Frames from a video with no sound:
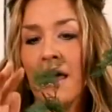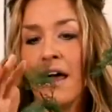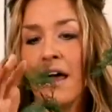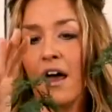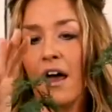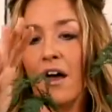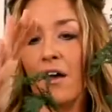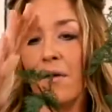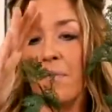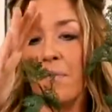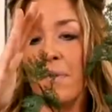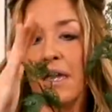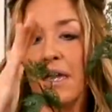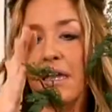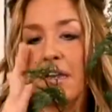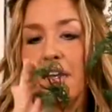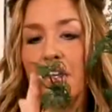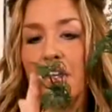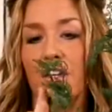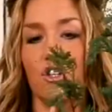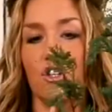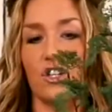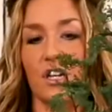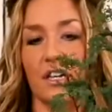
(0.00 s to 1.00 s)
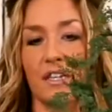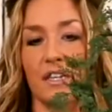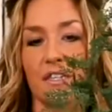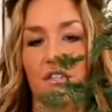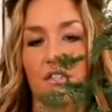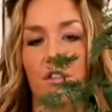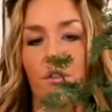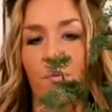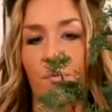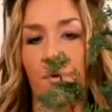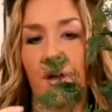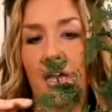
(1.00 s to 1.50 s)
And it just,
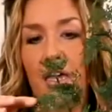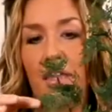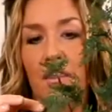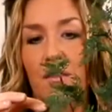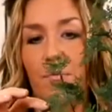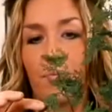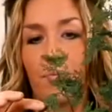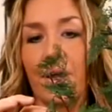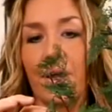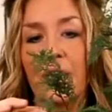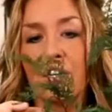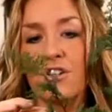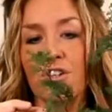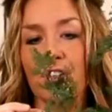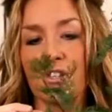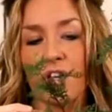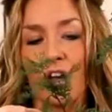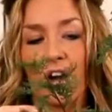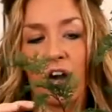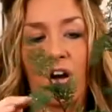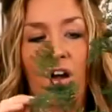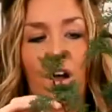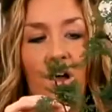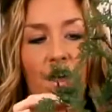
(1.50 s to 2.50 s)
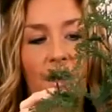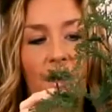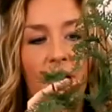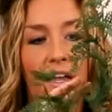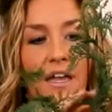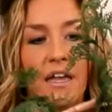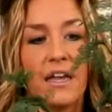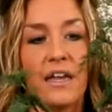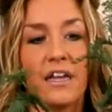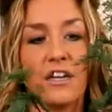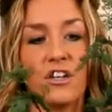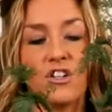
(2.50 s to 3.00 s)
the way the branches are on
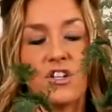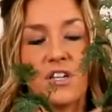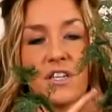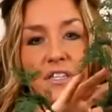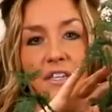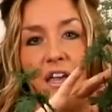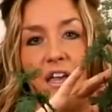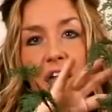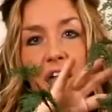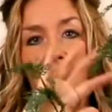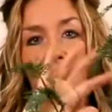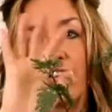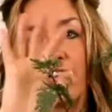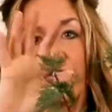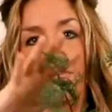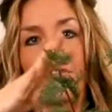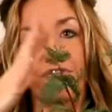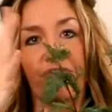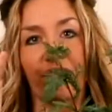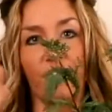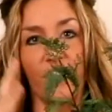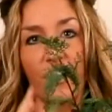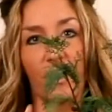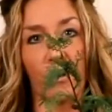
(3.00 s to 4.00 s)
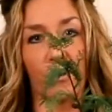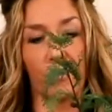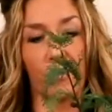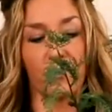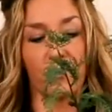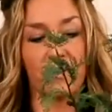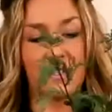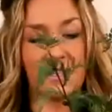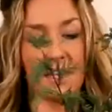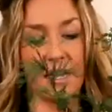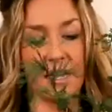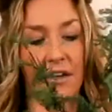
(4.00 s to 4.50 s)
it, it just kind of
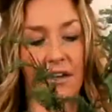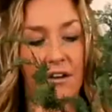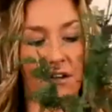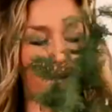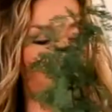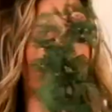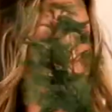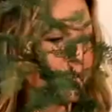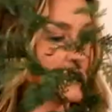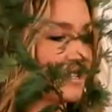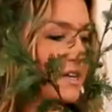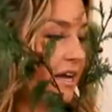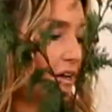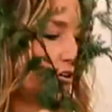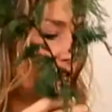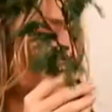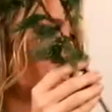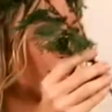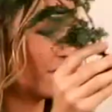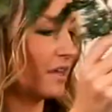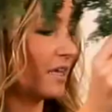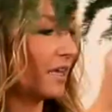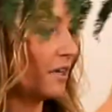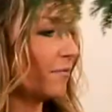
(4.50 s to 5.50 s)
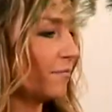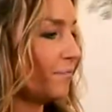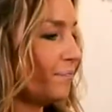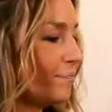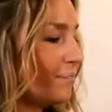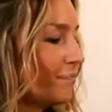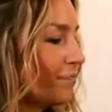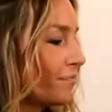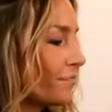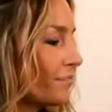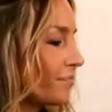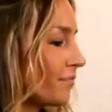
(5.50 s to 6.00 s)
flows and goes naturally,
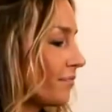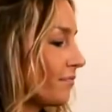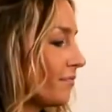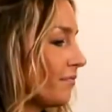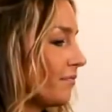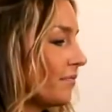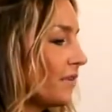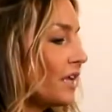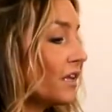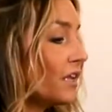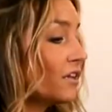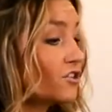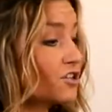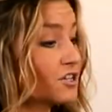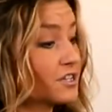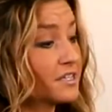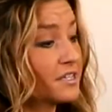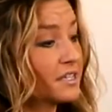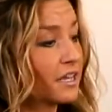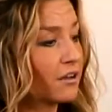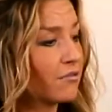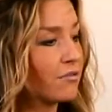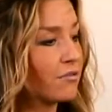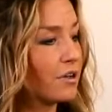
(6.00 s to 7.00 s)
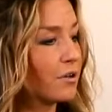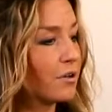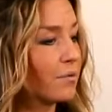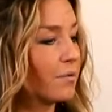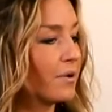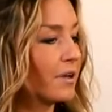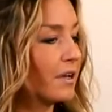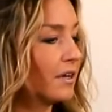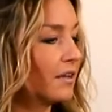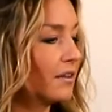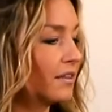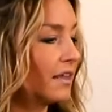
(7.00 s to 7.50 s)
just like real wood.